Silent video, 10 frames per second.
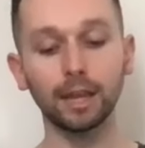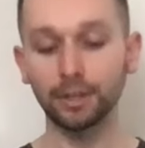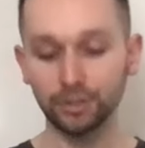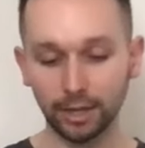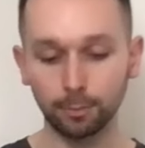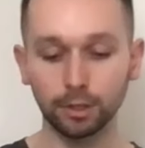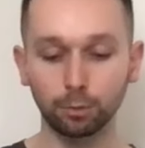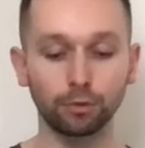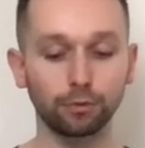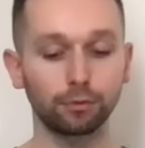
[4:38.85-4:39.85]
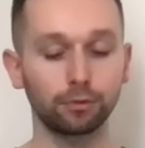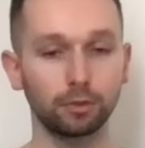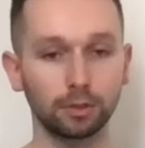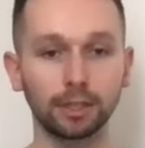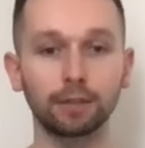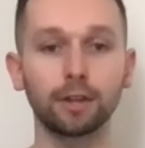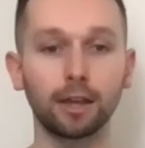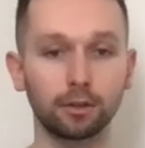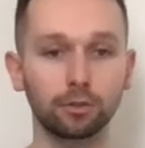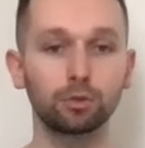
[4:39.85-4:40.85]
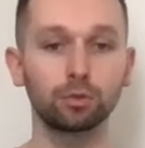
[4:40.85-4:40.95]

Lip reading: And same thing with the left hand.